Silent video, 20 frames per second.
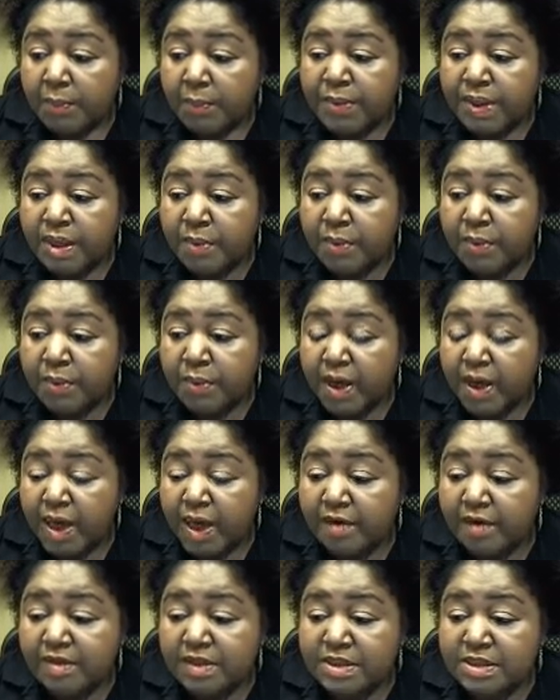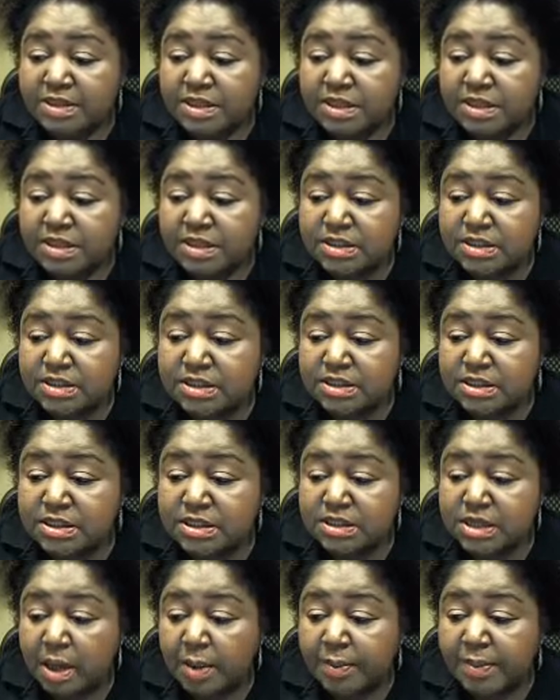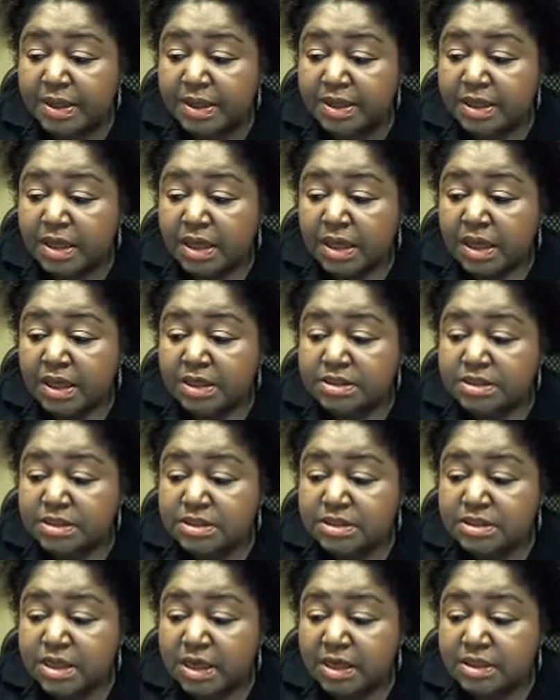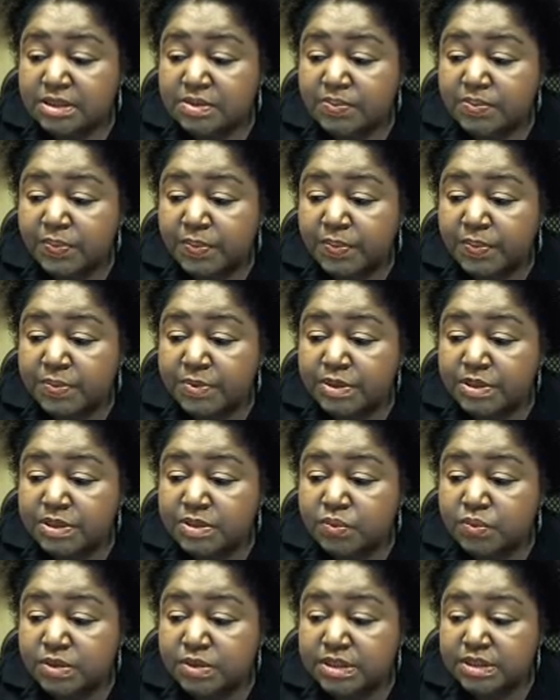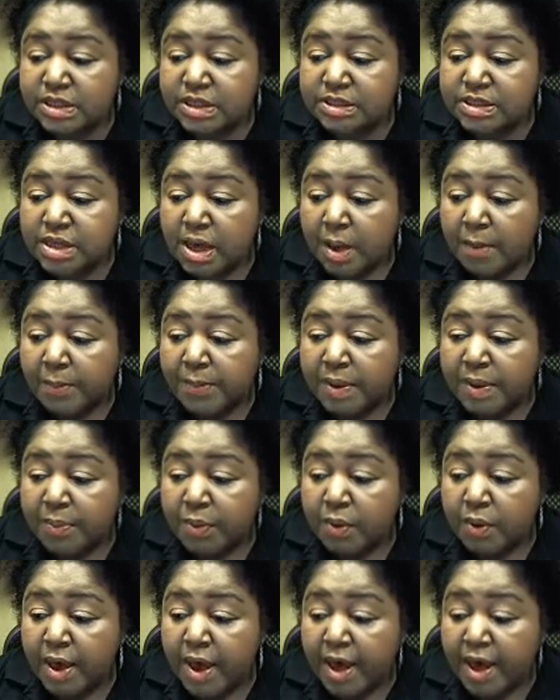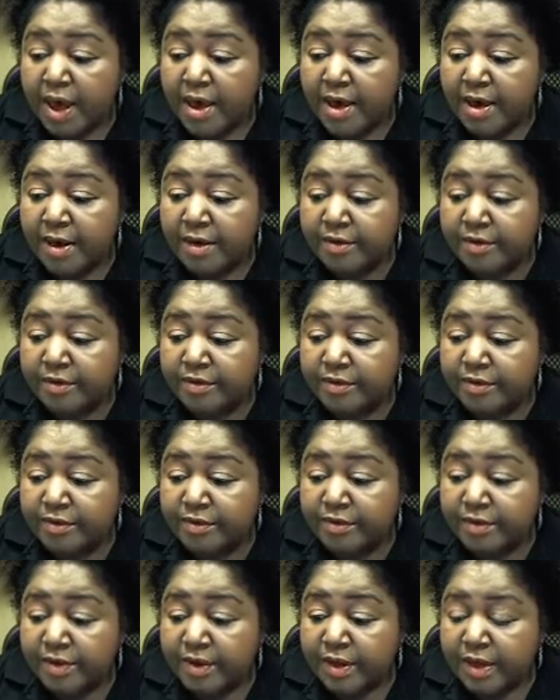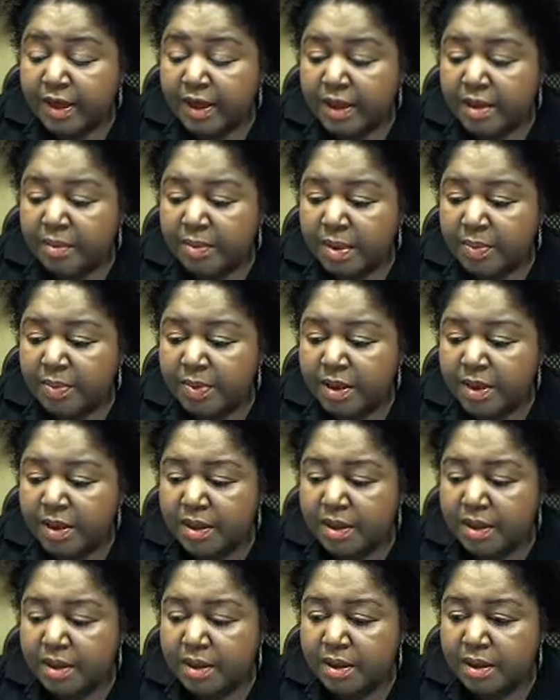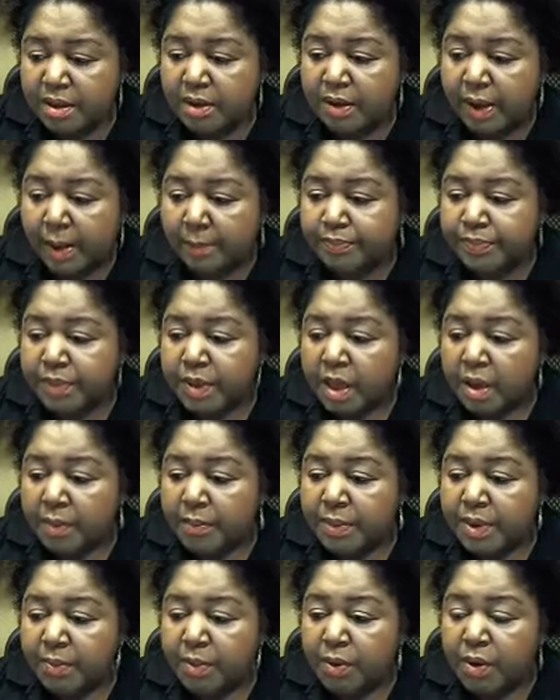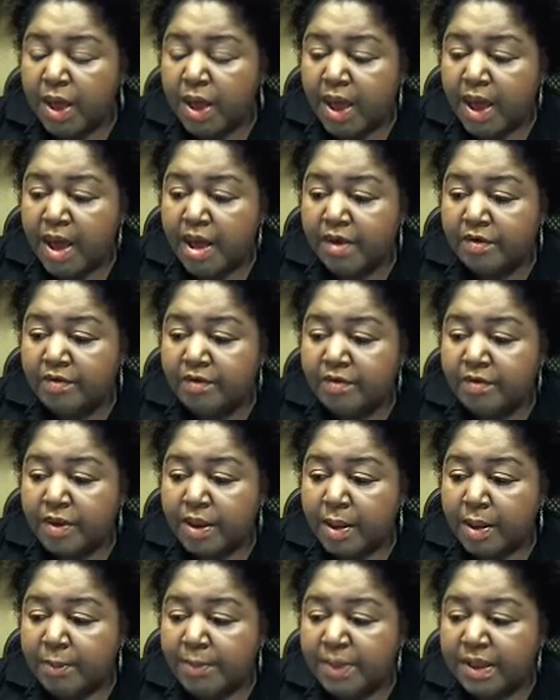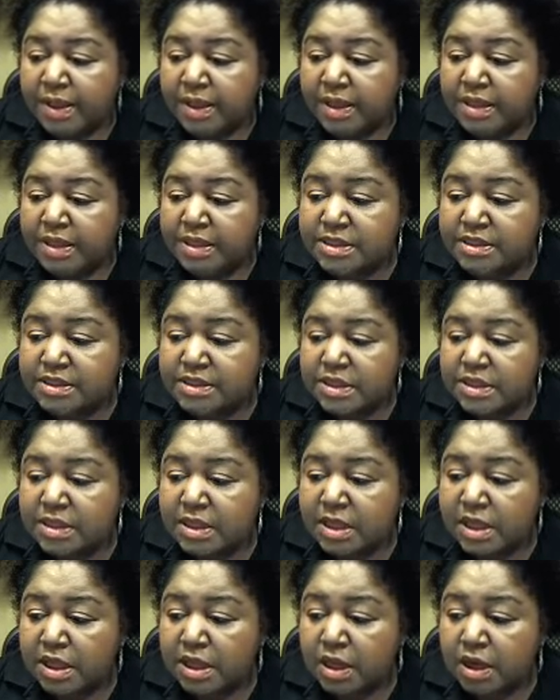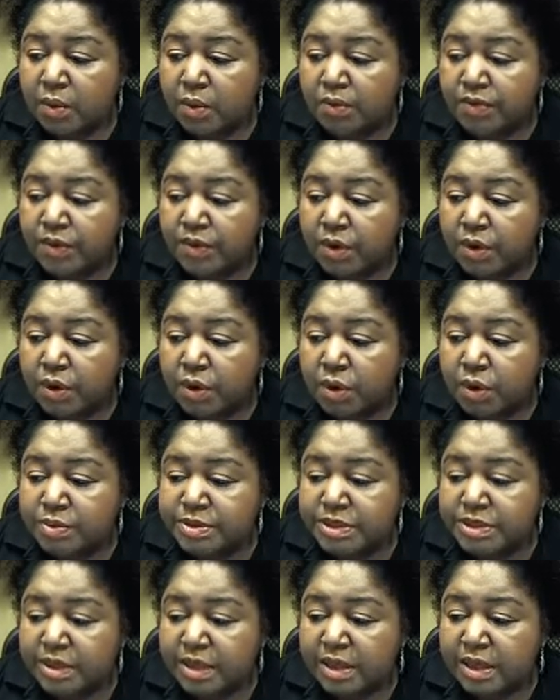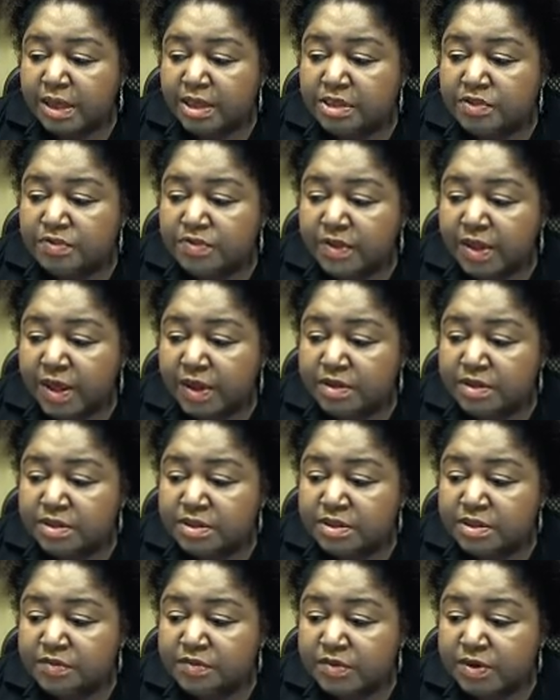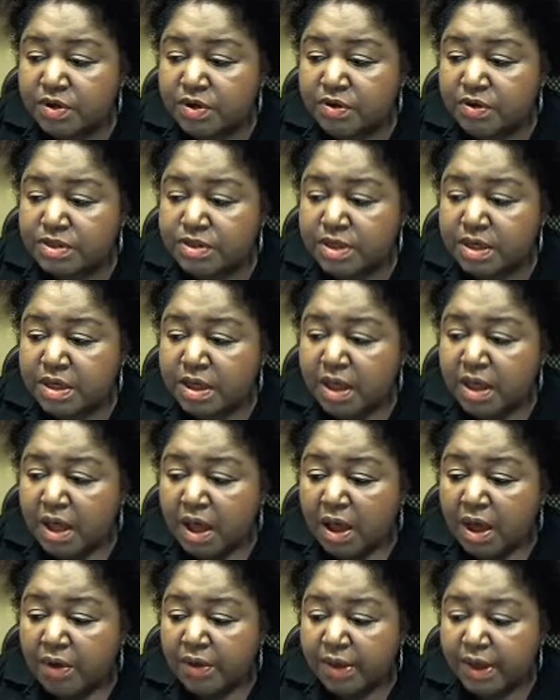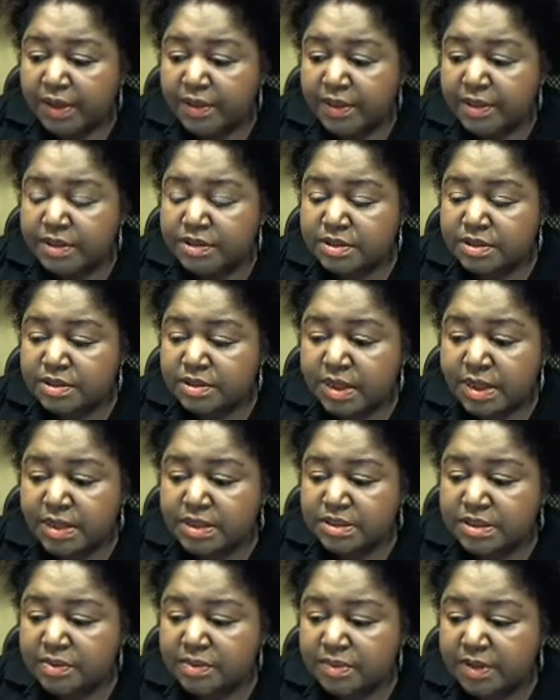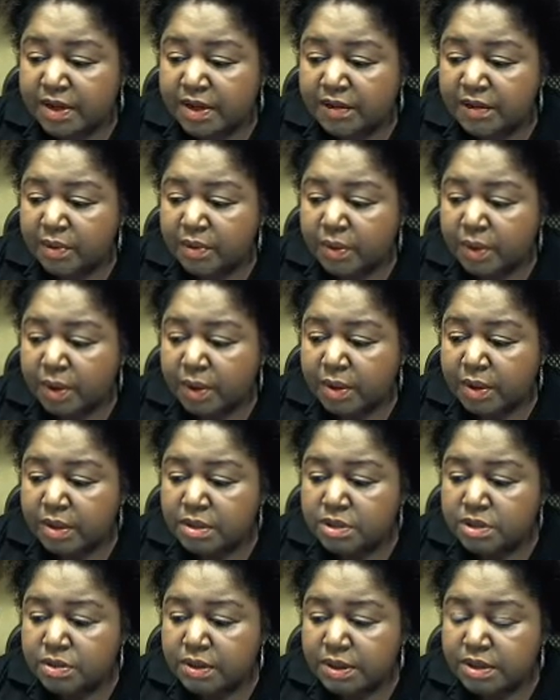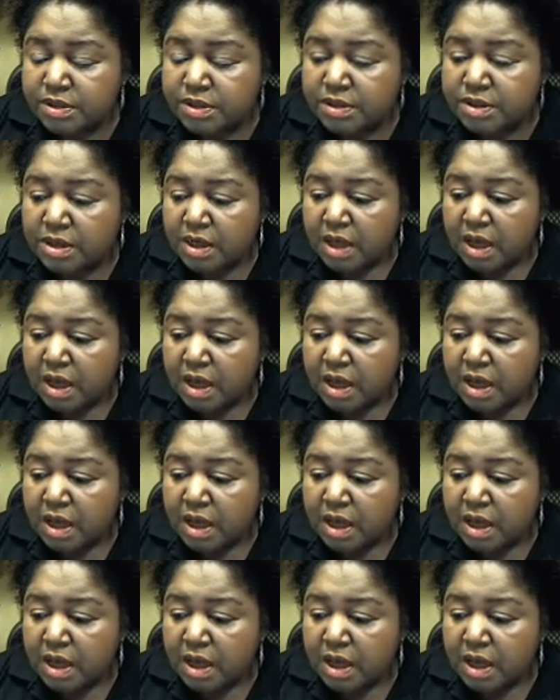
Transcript: People have, let's look at this in this comment. She says, this one says, people have, and it may be, okay, people have been cleansing the hair with herbs and clays for thousands of years. Okay, that's, that's something I think we already addressed.